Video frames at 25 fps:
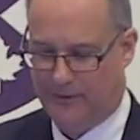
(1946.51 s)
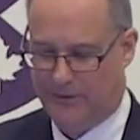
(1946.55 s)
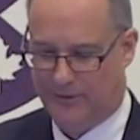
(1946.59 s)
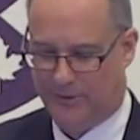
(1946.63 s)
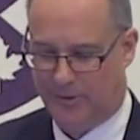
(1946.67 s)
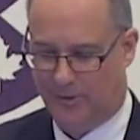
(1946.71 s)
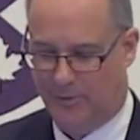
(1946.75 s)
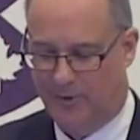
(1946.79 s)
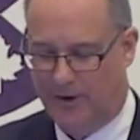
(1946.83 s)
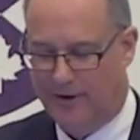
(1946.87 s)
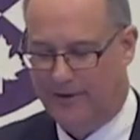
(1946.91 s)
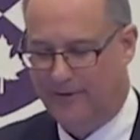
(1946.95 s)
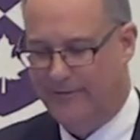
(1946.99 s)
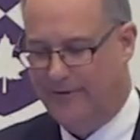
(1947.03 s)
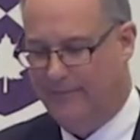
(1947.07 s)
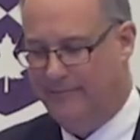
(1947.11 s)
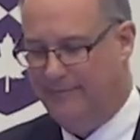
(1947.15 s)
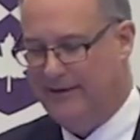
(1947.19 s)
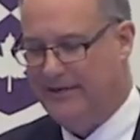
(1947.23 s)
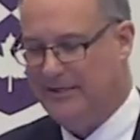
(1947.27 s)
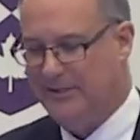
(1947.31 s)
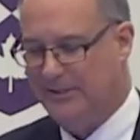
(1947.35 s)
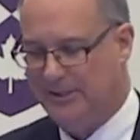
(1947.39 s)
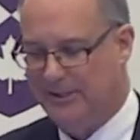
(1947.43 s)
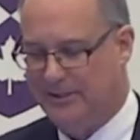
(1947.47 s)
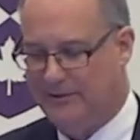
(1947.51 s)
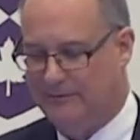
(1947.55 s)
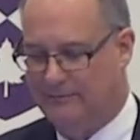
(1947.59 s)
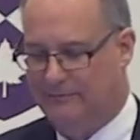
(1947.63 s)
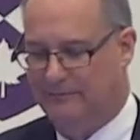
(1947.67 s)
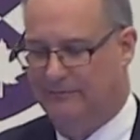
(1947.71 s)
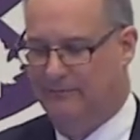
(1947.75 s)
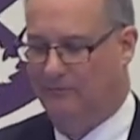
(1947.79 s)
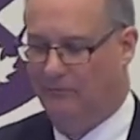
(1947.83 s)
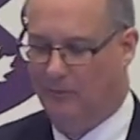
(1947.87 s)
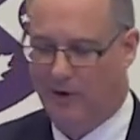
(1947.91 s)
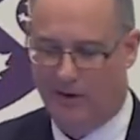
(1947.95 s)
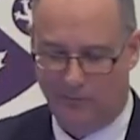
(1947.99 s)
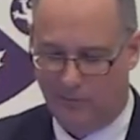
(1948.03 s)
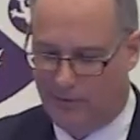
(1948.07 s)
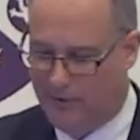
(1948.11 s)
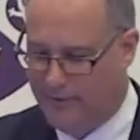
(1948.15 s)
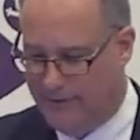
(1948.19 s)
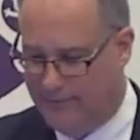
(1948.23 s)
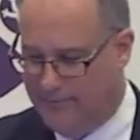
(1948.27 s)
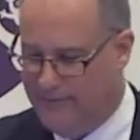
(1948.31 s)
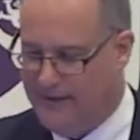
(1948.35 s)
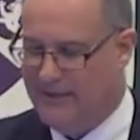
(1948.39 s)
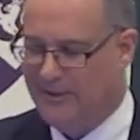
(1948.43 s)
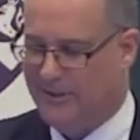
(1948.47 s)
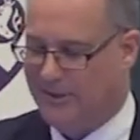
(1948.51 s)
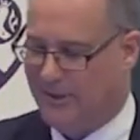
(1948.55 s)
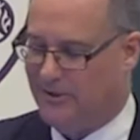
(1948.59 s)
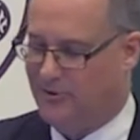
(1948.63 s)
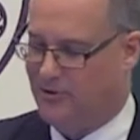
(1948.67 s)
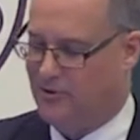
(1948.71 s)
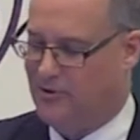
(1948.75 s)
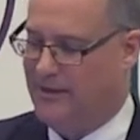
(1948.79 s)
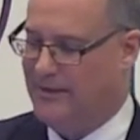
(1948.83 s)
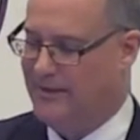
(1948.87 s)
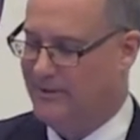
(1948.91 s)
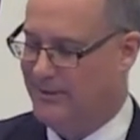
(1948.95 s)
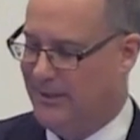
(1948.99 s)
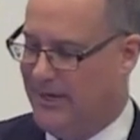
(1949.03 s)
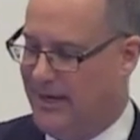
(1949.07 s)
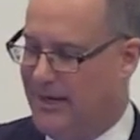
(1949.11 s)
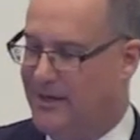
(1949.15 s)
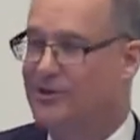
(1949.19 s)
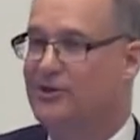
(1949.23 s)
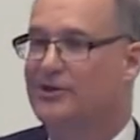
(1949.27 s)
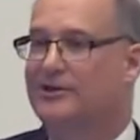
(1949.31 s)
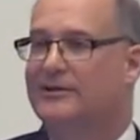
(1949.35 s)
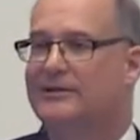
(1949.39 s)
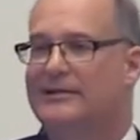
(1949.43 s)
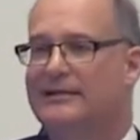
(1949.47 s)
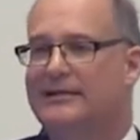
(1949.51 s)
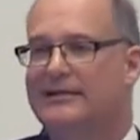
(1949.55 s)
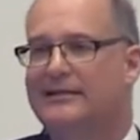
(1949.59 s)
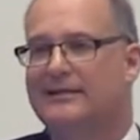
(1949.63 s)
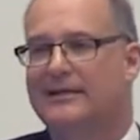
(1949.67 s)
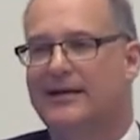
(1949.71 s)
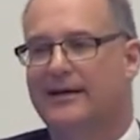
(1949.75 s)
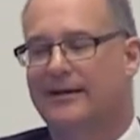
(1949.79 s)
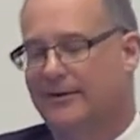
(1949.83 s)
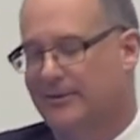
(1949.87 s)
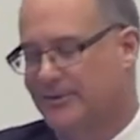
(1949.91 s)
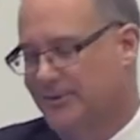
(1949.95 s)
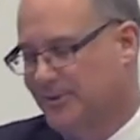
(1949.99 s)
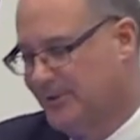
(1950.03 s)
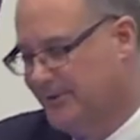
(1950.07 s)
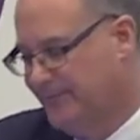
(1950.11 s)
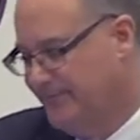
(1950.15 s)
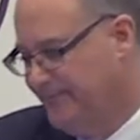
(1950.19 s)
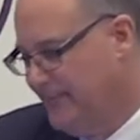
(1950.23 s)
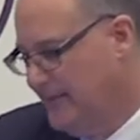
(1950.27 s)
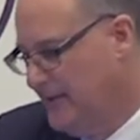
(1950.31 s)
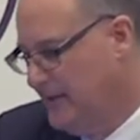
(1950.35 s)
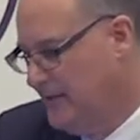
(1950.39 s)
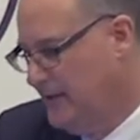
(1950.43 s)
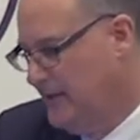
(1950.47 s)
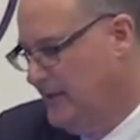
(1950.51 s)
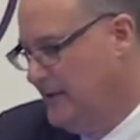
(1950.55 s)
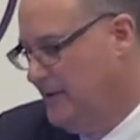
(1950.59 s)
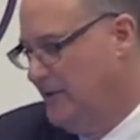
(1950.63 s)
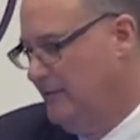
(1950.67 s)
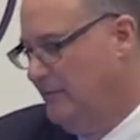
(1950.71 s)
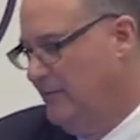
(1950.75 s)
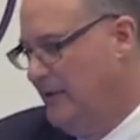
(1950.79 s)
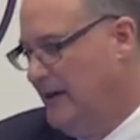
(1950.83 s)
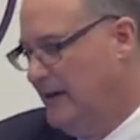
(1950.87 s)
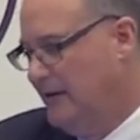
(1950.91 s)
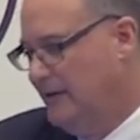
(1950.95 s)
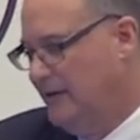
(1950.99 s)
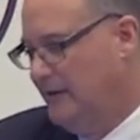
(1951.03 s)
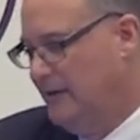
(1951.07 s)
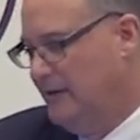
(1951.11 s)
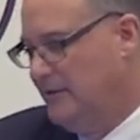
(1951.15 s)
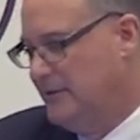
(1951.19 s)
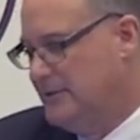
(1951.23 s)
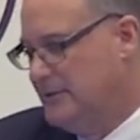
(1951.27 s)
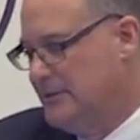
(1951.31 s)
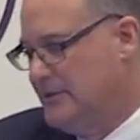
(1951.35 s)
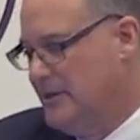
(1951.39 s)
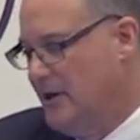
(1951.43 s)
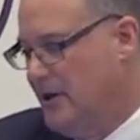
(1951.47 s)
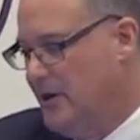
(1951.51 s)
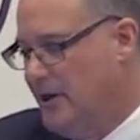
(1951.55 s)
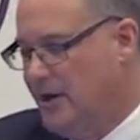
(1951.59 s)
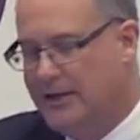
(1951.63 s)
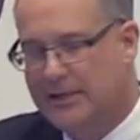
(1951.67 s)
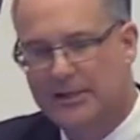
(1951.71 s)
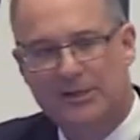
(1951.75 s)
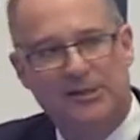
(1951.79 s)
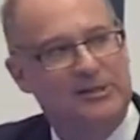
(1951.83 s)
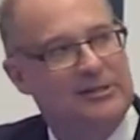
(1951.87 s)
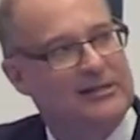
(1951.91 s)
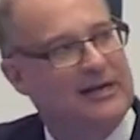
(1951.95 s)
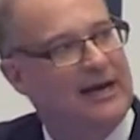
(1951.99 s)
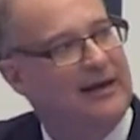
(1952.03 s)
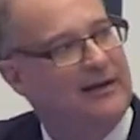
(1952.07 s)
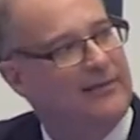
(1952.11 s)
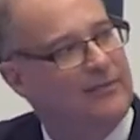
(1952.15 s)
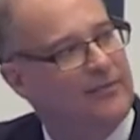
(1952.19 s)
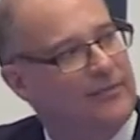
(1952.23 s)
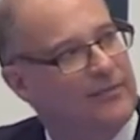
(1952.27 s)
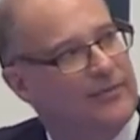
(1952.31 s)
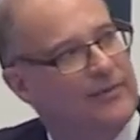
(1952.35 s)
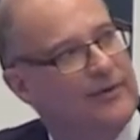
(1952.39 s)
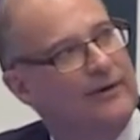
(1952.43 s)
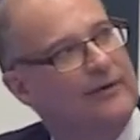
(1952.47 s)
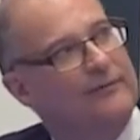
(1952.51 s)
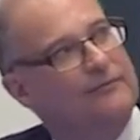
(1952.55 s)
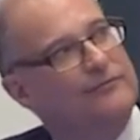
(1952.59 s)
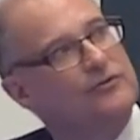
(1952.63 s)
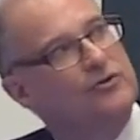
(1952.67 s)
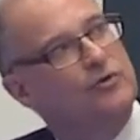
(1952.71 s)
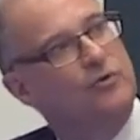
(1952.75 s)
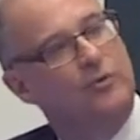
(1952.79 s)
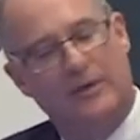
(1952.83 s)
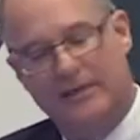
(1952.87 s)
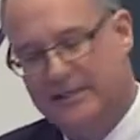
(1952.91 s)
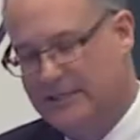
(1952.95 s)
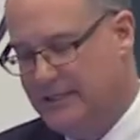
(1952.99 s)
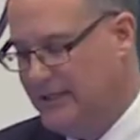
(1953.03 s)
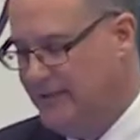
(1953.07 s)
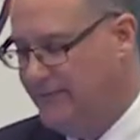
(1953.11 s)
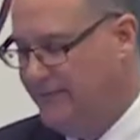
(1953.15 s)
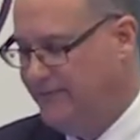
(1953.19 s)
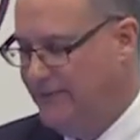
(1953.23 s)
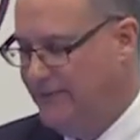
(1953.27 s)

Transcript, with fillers: So what are the basic what were the basic transaction details? Well, on August tenth of twenty